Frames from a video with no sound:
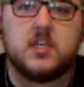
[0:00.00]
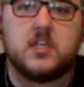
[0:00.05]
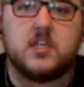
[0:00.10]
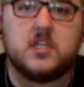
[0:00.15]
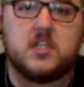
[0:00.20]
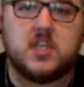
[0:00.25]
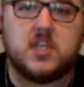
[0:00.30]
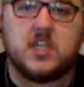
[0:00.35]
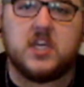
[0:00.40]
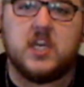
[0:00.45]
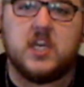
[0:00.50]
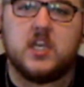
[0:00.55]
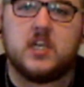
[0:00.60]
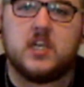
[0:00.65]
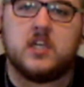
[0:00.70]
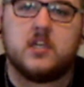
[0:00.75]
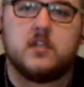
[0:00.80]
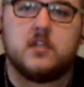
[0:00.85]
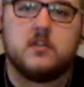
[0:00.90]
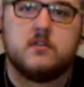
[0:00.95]
to
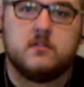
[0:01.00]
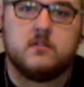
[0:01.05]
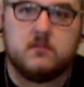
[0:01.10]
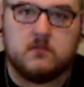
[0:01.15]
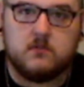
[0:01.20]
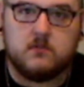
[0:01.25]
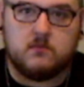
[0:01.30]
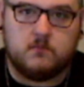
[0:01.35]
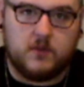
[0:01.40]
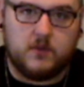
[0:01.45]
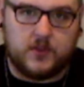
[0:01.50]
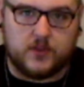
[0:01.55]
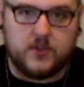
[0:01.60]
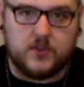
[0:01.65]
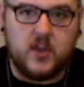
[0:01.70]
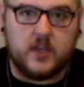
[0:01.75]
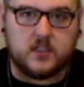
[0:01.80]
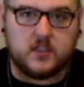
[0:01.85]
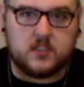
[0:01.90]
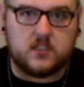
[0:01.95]
getting with
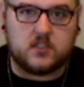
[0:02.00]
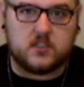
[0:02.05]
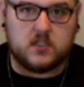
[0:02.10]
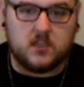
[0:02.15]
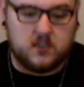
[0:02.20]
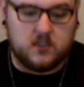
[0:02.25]
this